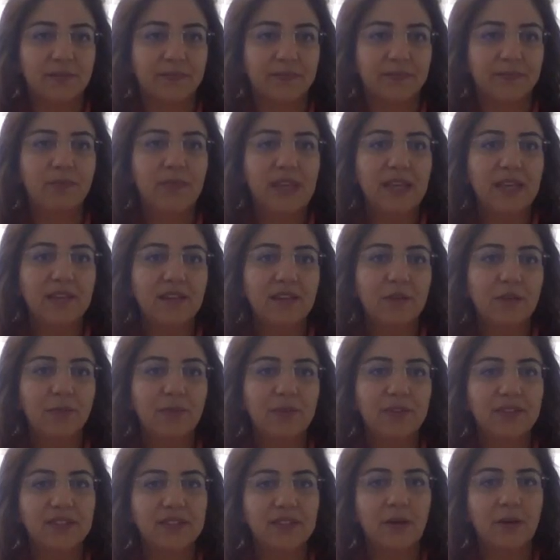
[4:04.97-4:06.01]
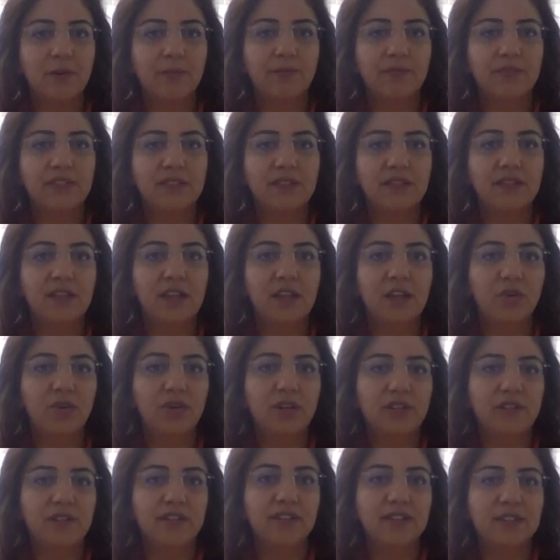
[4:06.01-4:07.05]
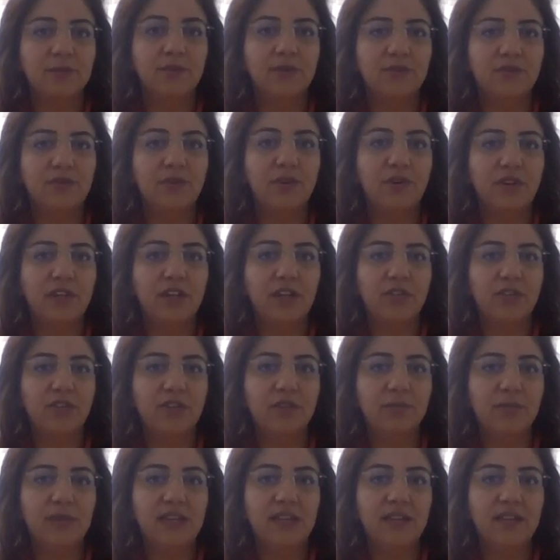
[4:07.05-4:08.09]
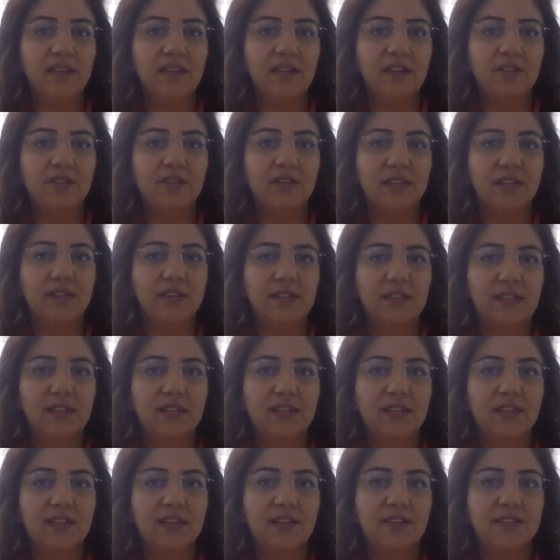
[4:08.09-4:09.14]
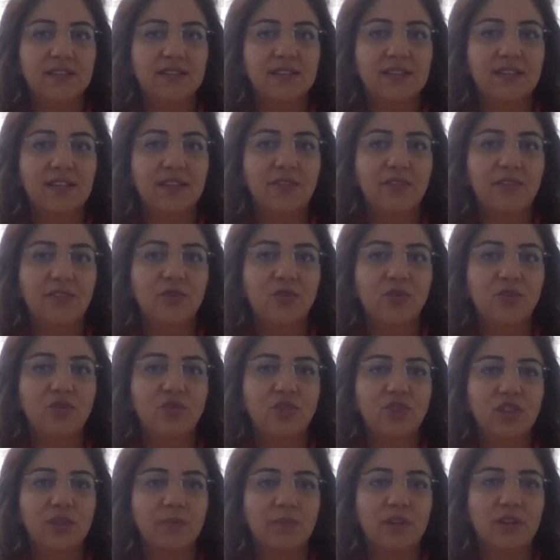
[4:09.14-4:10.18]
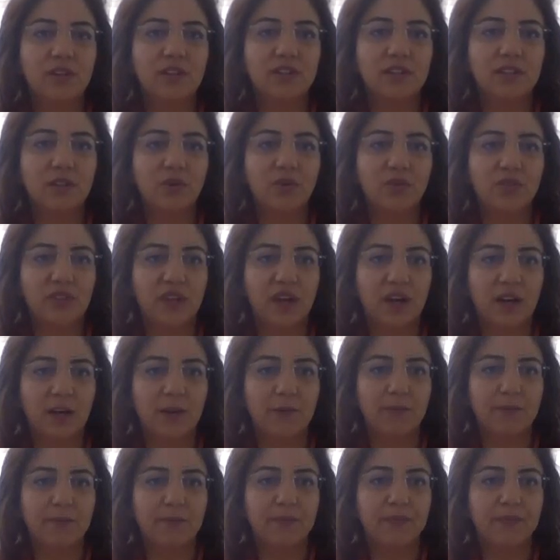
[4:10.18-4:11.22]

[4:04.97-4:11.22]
Making pre-submission inquiries before even beginning writing can save huge amounts of time.